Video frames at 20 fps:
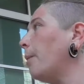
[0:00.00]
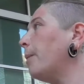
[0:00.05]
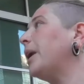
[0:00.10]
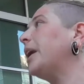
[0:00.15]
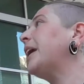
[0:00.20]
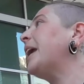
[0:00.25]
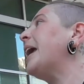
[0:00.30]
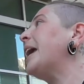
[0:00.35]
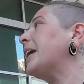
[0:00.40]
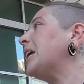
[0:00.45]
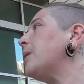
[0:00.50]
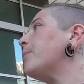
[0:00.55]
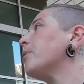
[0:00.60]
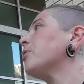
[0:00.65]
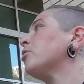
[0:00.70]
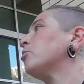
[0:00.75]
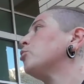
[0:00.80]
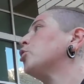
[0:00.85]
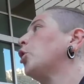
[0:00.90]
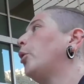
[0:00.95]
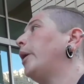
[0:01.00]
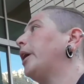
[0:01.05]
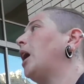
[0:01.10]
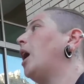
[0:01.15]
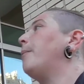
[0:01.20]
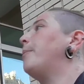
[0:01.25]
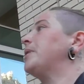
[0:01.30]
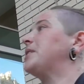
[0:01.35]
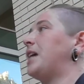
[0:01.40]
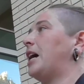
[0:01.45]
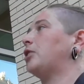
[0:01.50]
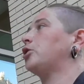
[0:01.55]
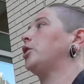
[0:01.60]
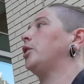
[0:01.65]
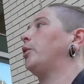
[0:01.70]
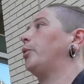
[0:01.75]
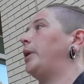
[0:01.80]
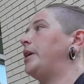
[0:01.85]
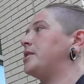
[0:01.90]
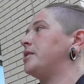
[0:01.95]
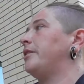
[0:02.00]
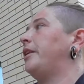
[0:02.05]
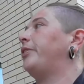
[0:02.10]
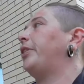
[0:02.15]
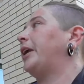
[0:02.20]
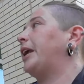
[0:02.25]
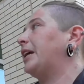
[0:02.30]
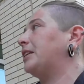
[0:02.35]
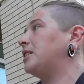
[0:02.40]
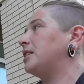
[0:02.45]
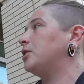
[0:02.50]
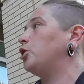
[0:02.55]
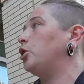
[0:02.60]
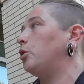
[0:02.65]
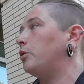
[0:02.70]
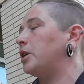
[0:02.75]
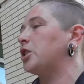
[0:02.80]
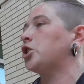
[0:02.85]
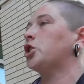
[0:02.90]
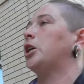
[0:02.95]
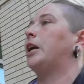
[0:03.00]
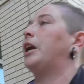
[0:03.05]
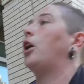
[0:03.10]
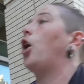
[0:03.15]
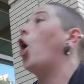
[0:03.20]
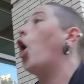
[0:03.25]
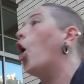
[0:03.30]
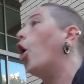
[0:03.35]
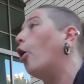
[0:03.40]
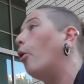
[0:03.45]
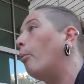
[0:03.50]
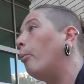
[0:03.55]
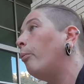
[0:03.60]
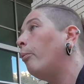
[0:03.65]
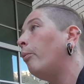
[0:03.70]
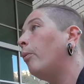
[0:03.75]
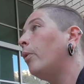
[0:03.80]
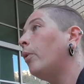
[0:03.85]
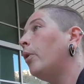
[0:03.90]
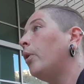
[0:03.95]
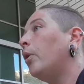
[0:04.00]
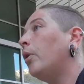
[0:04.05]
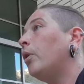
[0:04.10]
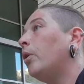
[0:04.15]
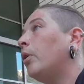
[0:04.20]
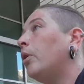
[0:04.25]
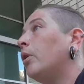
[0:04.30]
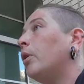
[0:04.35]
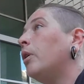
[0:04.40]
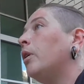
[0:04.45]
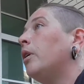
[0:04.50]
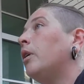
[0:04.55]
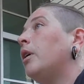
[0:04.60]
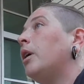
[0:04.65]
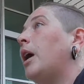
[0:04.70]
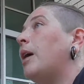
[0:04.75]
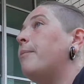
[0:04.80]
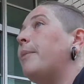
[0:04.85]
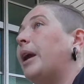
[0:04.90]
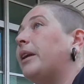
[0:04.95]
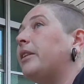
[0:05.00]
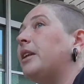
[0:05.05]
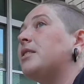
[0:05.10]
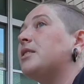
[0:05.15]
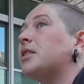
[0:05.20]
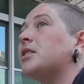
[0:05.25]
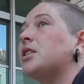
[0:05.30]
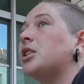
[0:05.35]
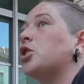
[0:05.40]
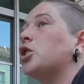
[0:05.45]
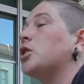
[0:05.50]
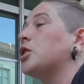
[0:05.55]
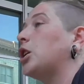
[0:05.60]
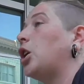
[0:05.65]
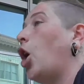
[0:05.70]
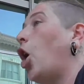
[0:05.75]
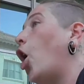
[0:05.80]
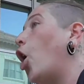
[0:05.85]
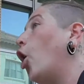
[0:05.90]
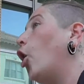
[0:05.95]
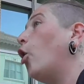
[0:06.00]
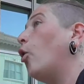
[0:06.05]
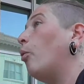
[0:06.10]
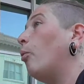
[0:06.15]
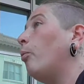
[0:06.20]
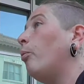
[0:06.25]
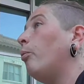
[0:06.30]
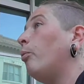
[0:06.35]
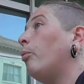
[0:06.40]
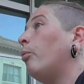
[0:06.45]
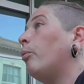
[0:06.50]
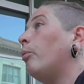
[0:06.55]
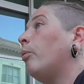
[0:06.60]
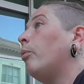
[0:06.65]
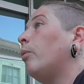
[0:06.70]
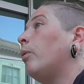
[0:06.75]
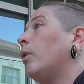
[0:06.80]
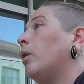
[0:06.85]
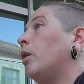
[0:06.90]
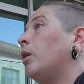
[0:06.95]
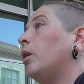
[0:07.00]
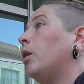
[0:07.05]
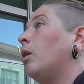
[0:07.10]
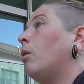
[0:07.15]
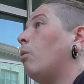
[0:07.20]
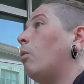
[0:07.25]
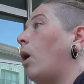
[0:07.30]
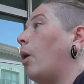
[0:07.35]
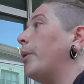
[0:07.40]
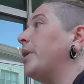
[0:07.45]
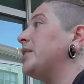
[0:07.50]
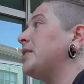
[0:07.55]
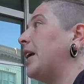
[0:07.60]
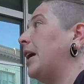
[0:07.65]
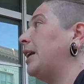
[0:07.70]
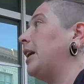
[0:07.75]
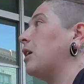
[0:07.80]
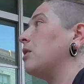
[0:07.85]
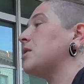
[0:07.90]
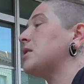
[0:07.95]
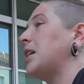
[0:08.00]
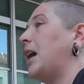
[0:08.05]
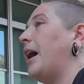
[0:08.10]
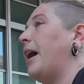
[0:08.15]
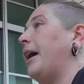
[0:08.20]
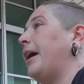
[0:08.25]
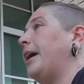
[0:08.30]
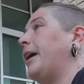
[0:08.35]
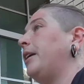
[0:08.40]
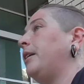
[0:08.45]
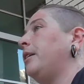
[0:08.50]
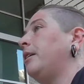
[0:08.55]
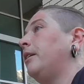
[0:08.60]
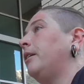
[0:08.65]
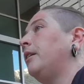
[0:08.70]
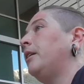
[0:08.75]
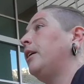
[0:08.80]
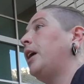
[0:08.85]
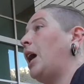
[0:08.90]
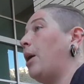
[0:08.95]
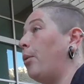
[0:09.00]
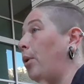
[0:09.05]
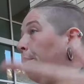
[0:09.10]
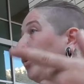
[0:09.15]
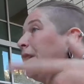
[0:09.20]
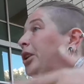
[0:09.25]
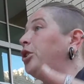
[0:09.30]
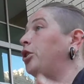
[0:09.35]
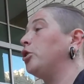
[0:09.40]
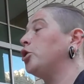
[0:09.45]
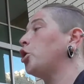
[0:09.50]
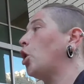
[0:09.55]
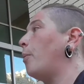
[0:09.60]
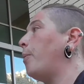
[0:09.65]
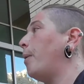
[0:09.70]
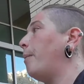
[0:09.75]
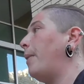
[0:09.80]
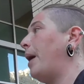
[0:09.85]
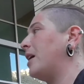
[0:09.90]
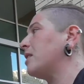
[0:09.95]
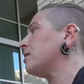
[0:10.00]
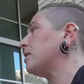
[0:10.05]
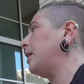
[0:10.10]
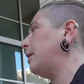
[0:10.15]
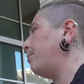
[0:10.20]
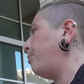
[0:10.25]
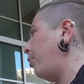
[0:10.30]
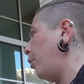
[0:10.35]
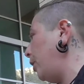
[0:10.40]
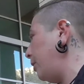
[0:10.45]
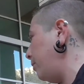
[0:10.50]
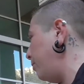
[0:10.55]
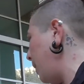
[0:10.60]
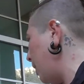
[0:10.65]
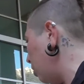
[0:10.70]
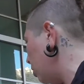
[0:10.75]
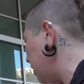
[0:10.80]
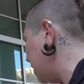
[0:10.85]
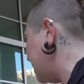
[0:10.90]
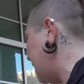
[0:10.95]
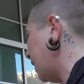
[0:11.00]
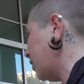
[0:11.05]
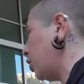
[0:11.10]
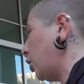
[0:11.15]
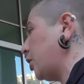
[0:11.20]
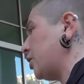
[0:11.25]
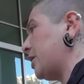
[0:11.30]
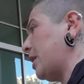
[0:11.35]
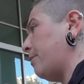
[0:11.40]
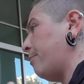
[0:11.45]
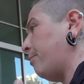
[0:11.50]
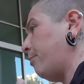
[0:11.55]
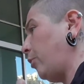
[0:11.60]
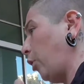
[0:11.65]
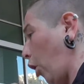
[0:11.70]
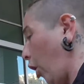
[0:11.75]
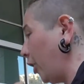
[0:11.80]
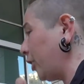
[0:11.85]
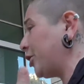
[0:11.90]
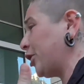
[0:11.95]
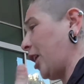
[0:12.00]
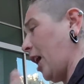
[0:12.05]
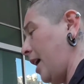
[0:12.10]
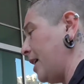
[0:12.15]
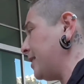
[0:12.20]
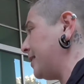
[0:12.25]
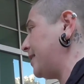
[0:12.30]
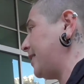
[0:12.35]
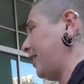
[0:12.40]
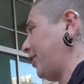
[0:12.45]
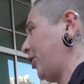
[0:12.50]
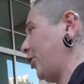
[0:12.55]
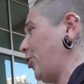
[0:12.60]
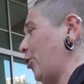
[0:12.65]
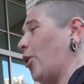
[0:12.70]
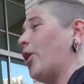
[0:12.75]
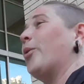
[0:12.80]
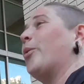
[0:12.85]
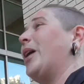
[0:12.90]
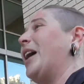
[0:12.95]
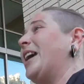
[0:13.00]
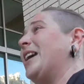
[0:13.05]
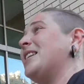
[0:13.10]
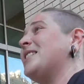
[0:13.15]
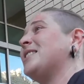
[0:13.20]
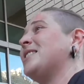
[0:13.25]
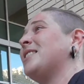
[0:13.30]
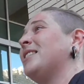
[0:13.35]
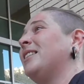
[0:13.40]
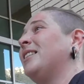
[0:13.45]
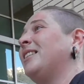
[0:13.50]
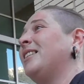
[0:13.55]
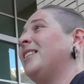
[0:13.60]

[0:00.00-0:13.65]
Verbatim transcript: but it can't keep us from showing up. It's actually the reason that they get to do this shit at home and make these decisions at home while we stand outside. And when we do show up in mass, they put metal detectors and large guns at the doorways